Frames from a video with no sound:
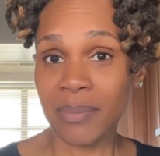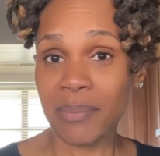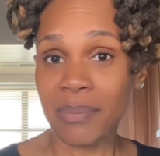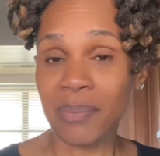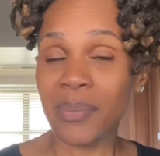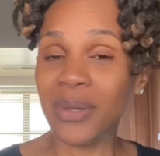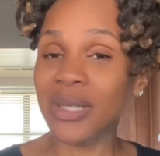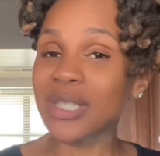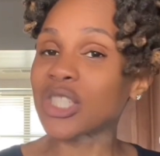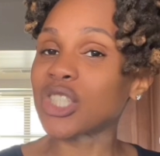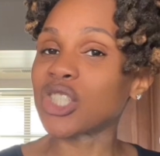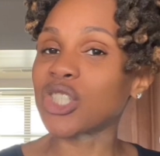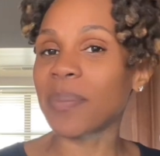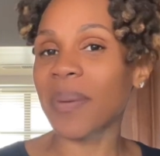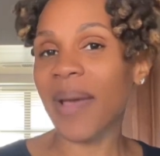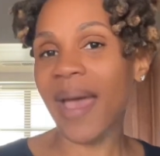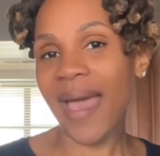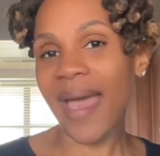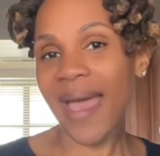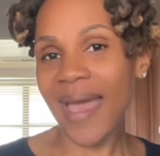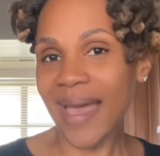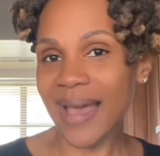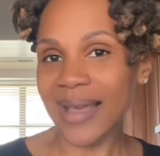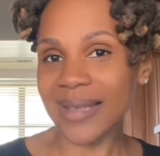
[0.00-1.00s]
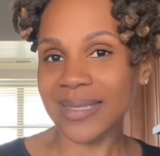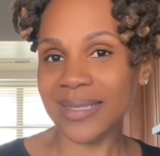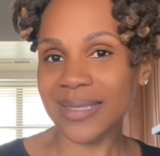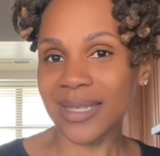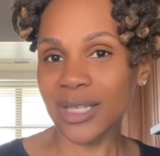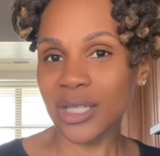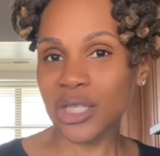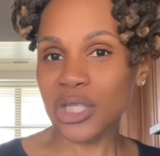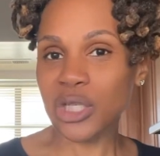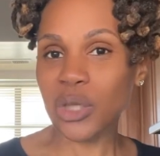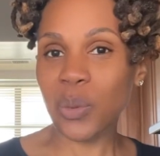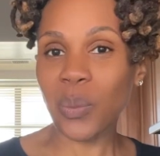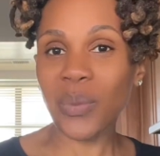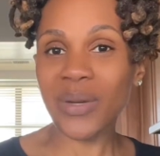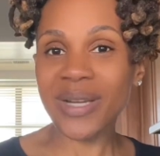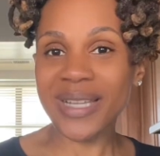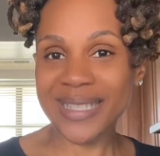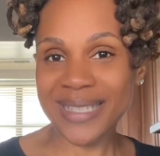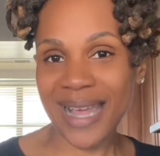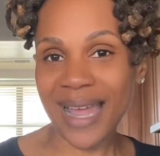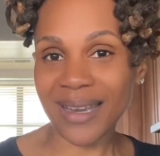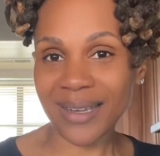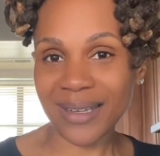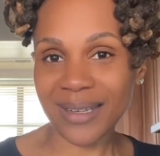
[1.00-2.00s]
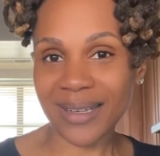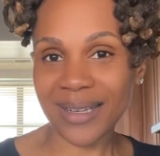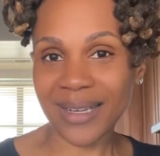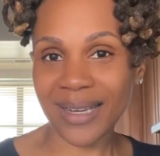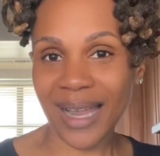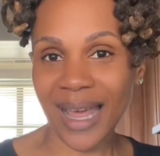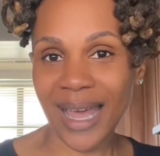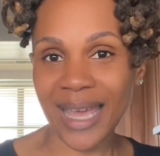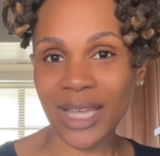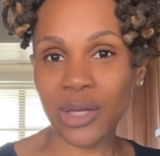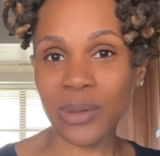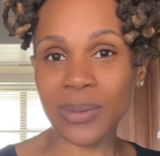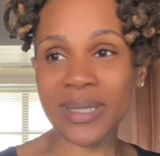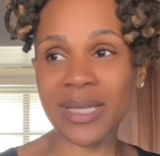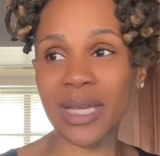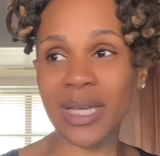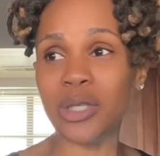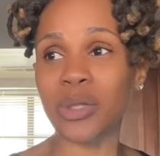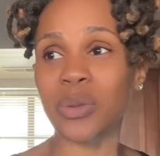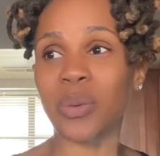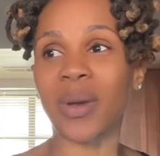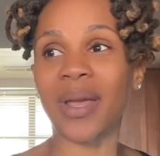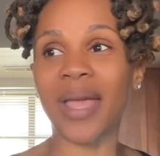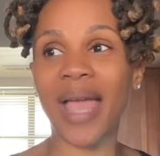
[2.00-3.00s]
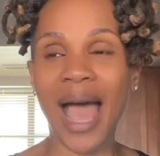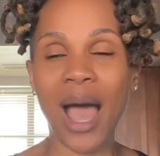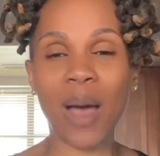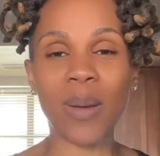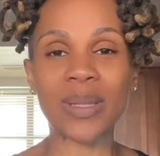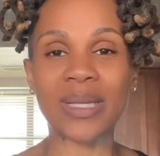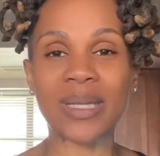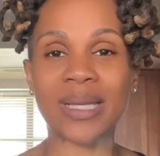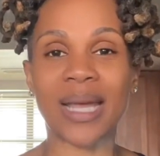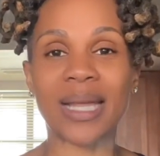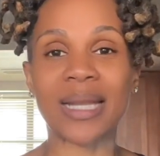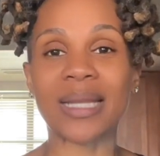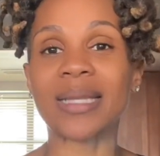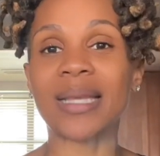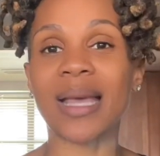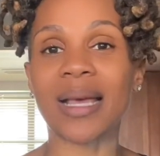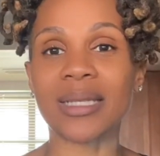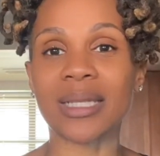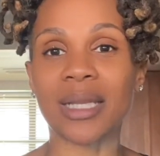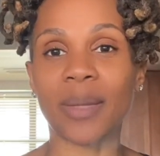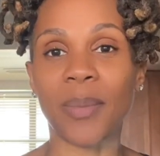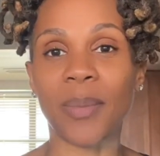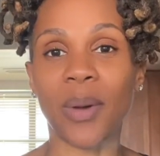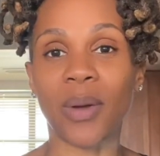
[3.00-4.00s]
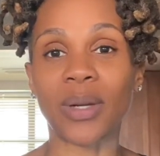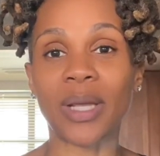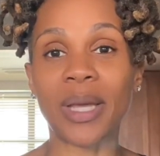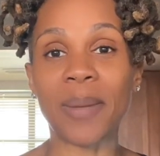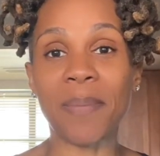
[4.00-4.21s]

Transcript: but she passed. So what does that look like? You say, Toya, how is that a testimony?